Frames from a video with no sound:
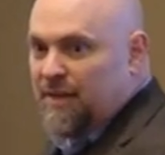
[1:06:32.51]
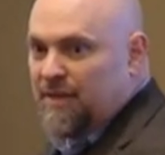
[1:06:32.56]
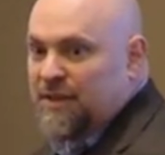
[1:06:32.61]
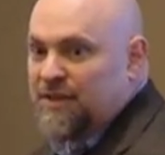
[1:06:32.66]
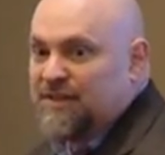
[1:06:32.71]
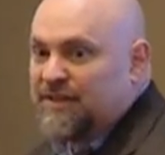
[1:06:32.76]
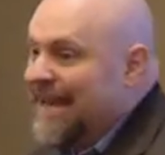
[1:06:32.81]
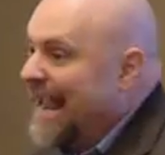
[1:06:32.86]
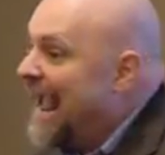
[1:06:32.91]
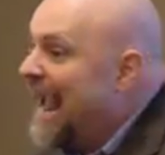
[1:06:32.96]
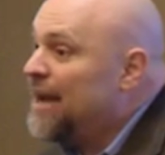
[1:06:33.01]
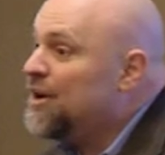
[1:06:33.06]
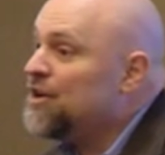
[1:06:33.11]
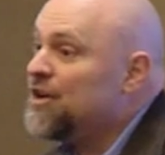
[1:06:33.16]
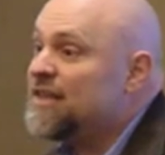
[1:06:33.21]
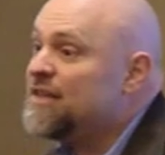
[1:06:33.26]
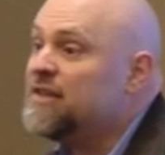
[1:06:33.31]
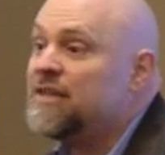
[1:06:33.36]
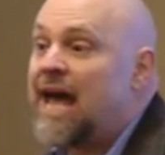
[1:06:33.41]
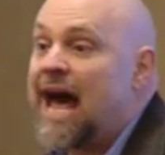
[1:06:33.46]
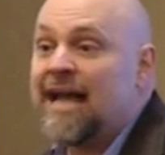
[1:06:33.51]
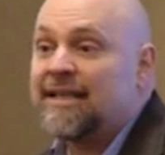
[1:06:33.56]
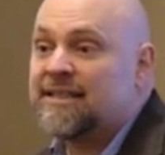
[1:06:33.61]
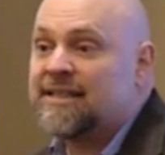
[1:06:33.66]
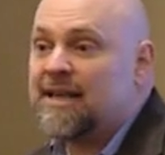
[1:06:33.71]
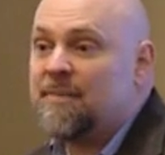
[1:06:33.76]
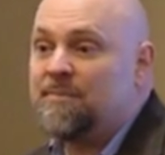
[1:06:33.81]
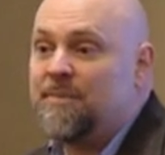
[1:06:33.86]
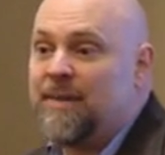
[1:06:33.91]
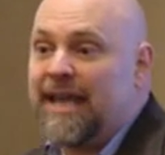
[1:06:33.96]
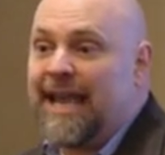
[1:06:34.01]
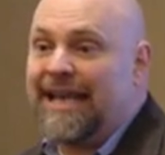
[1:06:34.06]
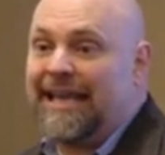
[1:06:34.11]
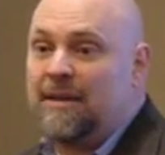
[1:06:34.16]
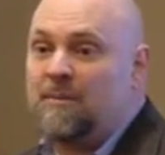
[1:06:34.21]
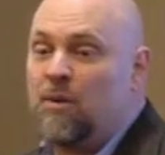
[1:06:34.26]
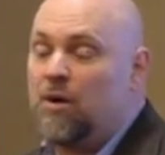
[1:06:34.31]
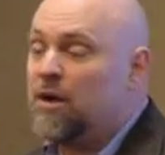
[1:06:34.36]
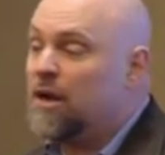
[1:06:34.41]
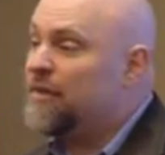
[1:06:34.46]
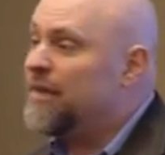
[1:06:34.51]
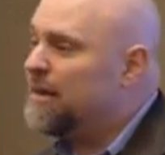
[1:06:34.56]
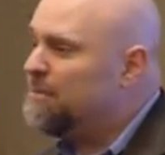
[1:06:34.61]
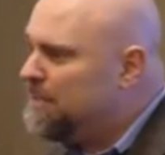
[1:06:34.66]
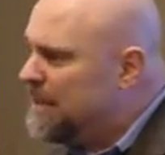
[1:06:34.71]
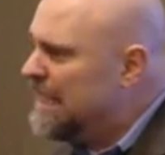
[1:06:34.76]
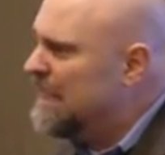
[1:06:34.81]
The standard is not something anymore that